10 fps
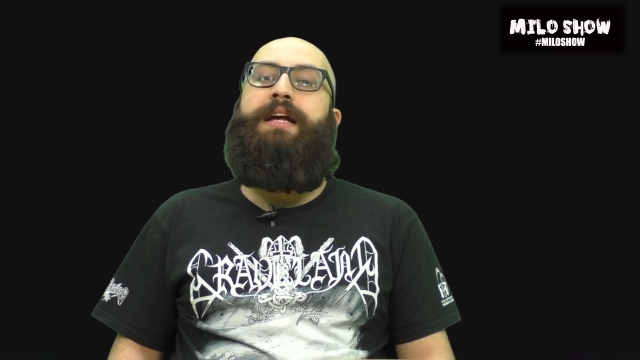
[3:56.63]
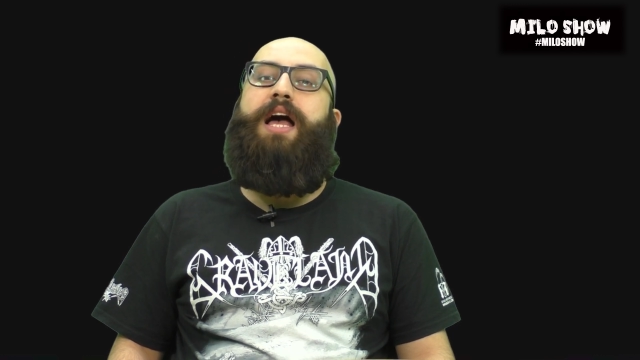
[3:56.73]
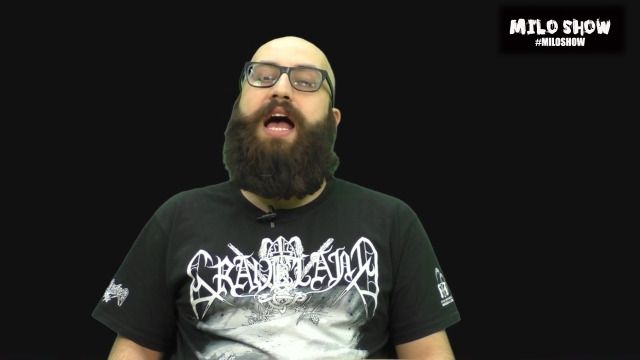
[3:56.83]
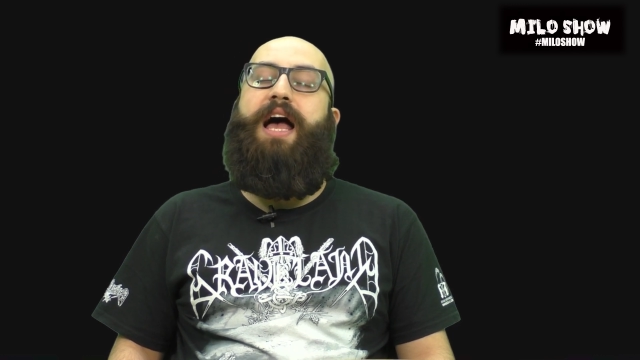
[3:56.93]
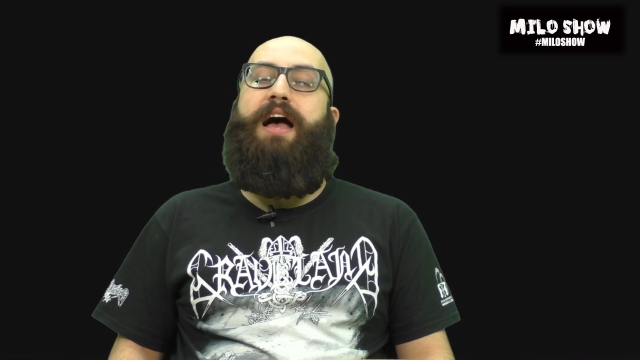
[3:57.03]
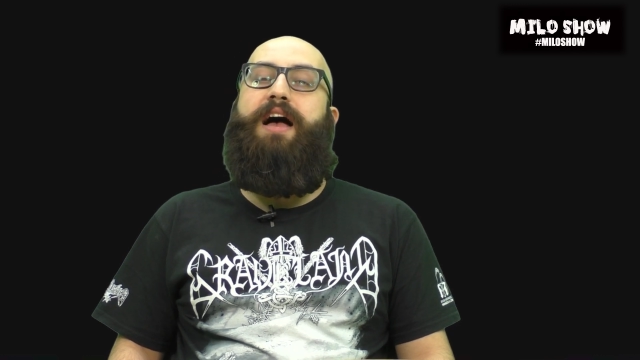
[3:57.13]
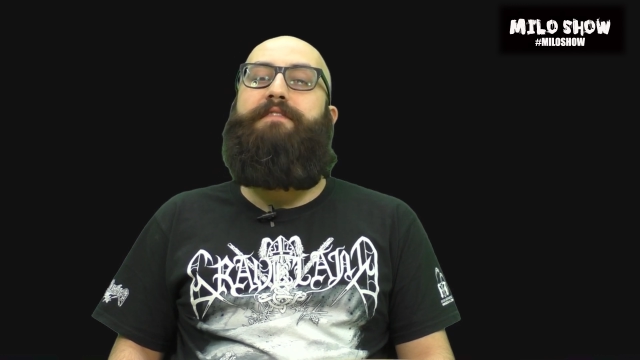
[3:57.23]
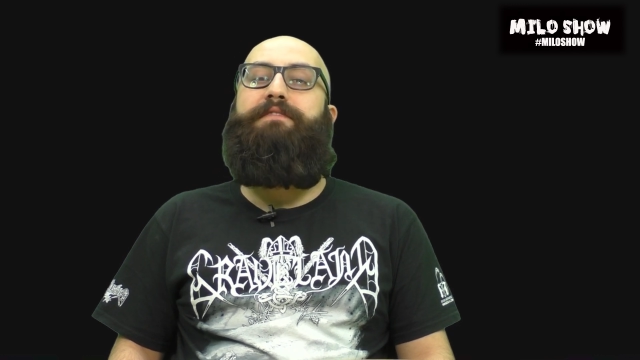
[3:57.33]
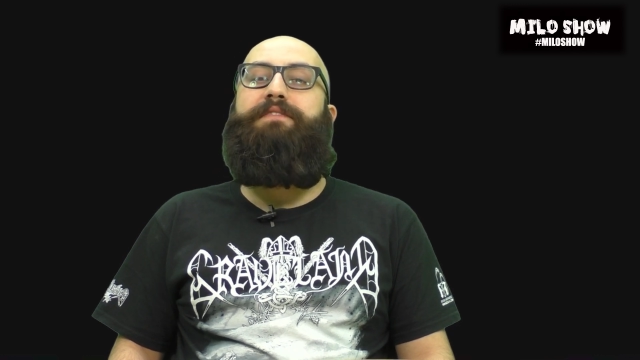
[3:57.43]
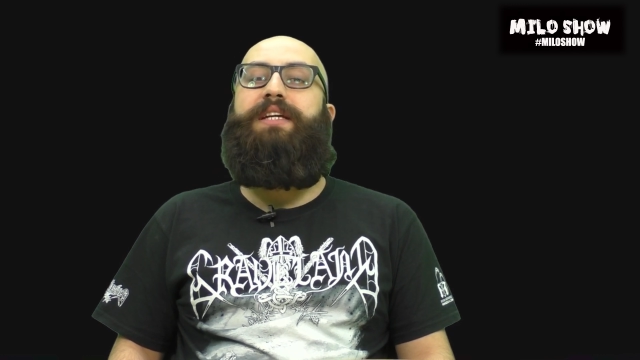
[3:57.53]

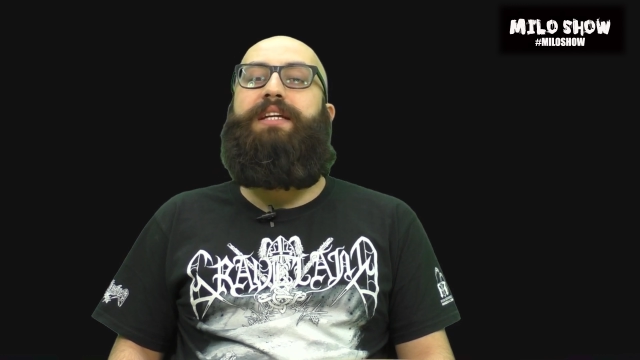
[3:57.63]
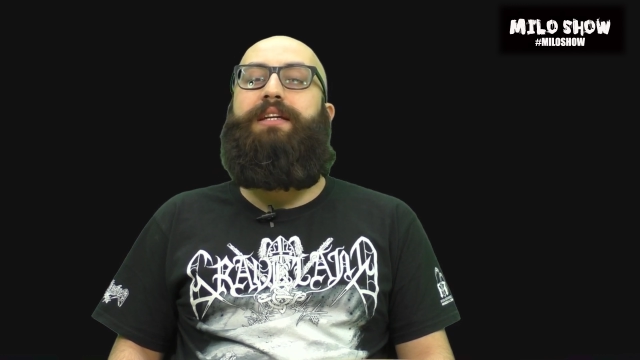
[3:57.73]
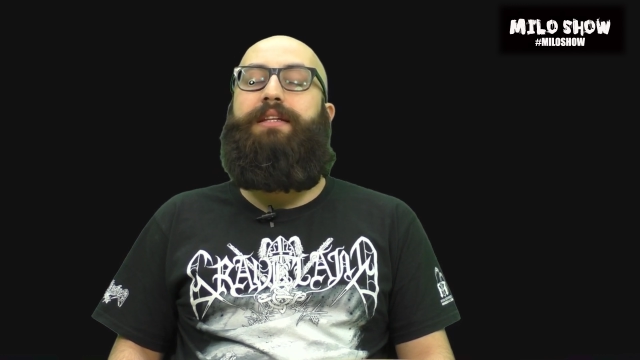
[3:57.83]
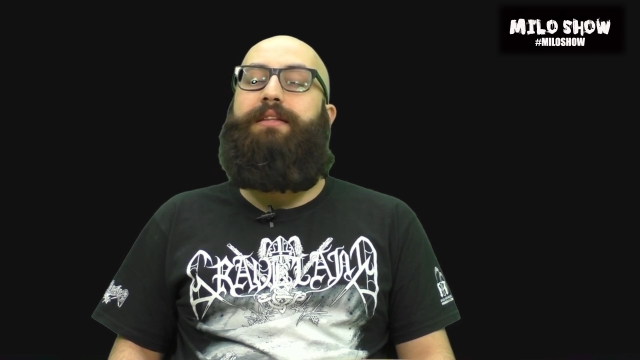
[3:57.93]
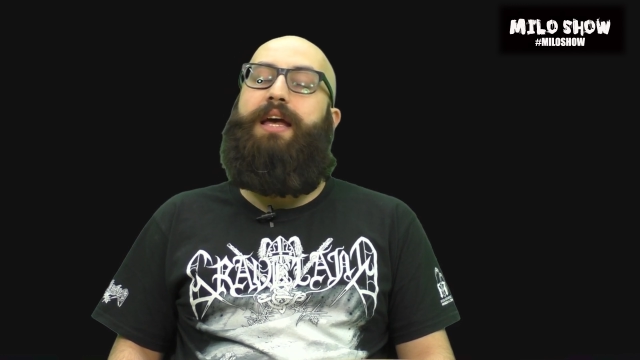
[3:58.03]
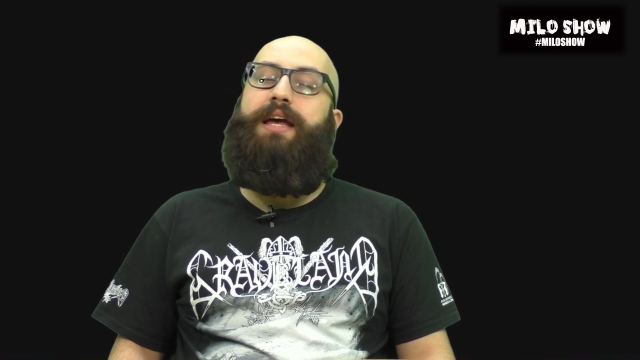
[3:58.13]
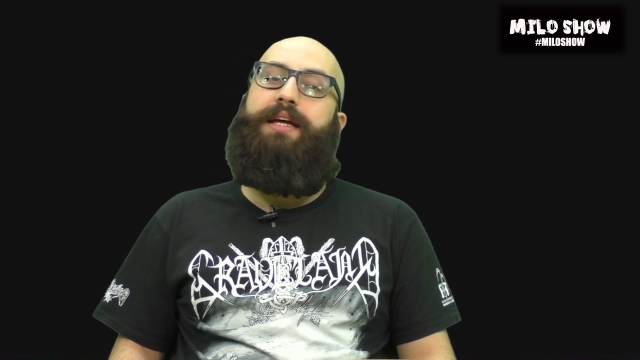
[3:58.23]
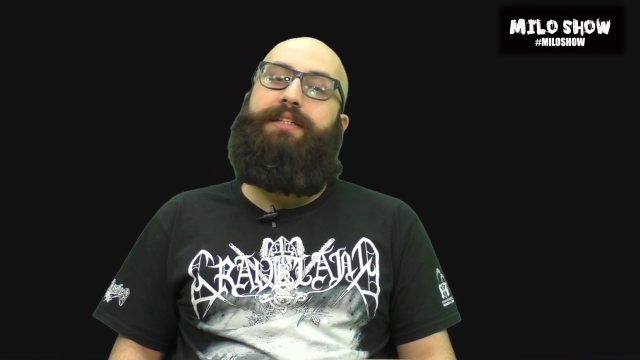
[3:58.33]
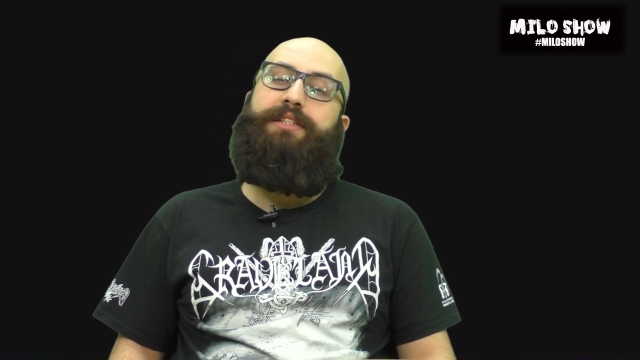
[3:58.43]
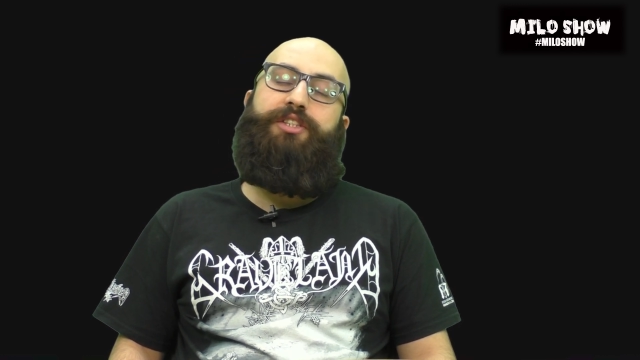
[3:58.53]
with
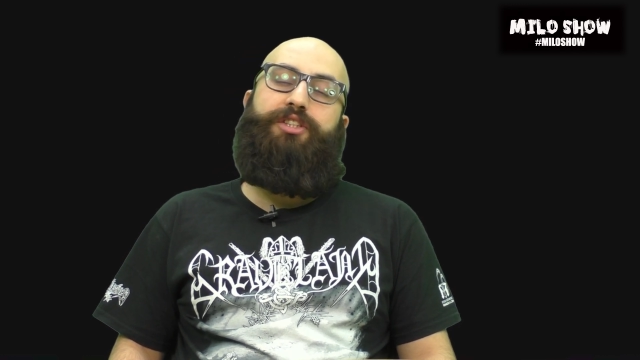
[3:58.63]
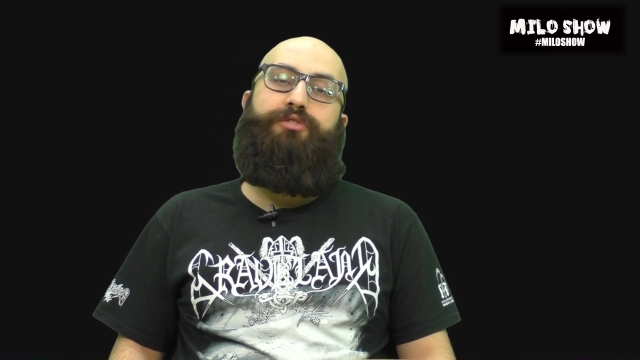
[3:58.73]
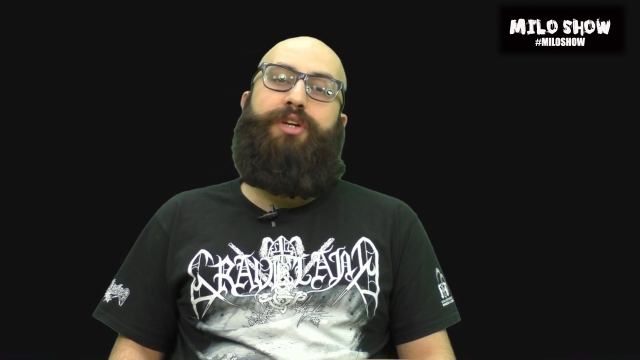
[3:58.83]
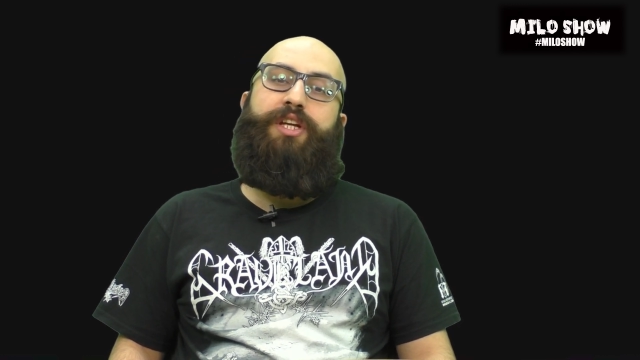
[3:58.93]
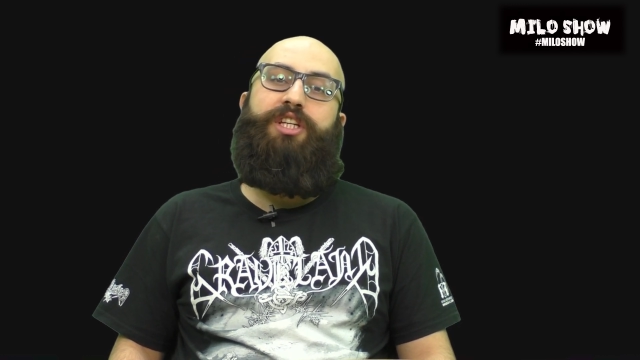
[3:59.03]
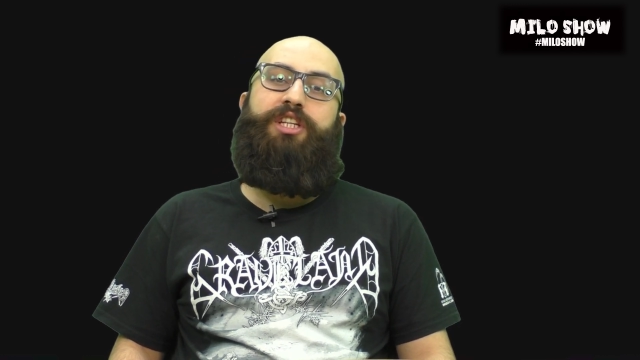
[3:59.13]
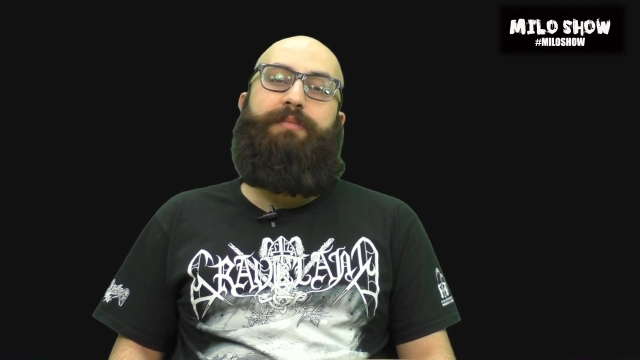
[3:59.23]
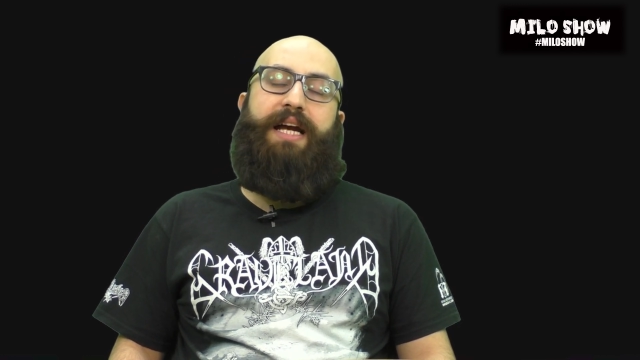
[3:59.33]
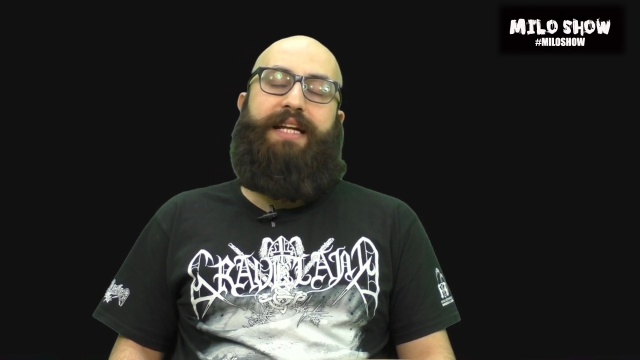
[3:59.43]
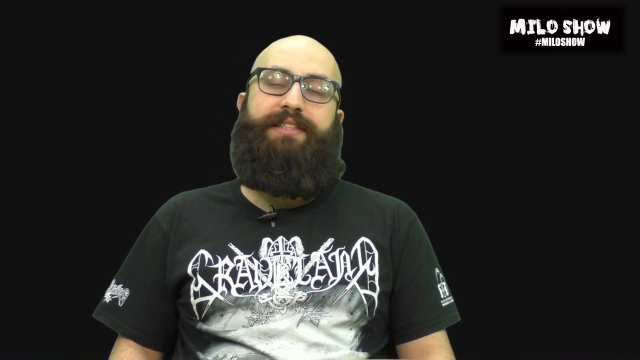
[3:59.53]
the scream and